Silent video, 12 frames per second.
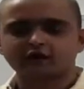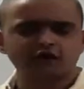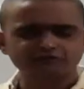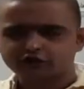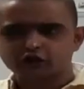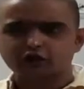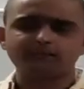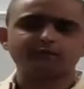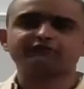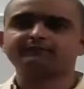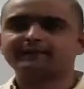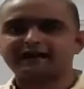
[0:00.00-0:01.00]
off the top
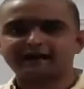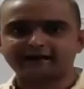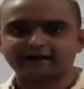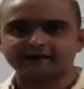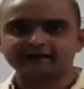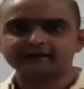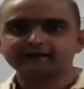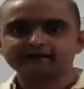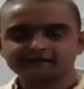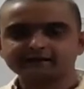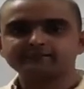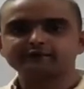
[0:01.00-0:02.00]
of my head.
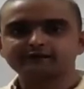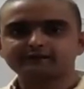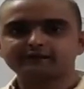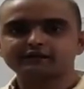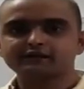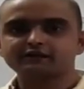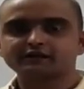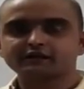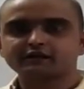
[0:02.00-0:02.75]
Simply means